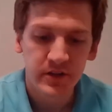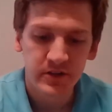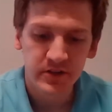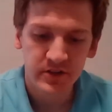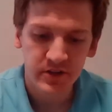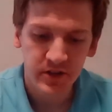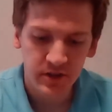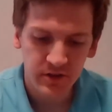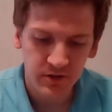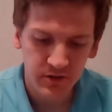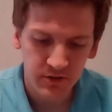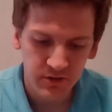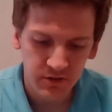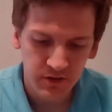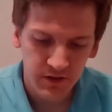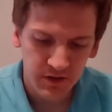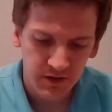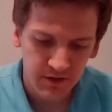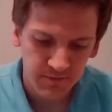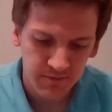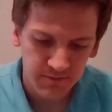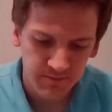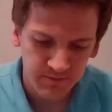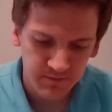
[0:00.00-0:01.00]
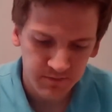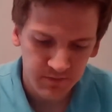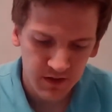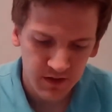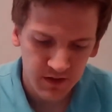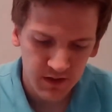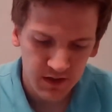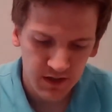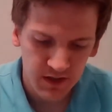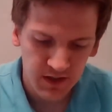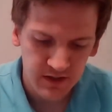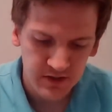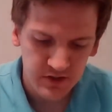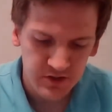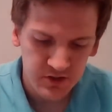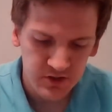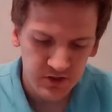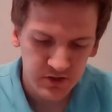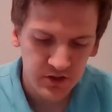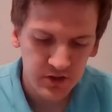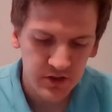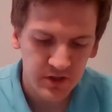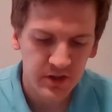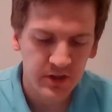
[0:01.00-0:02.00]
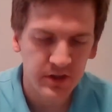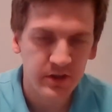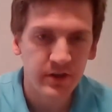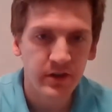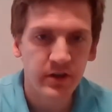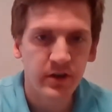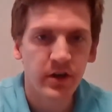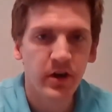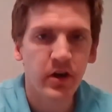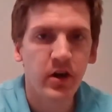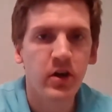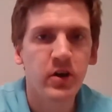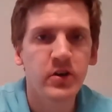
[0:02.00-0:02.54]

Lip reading: So, I should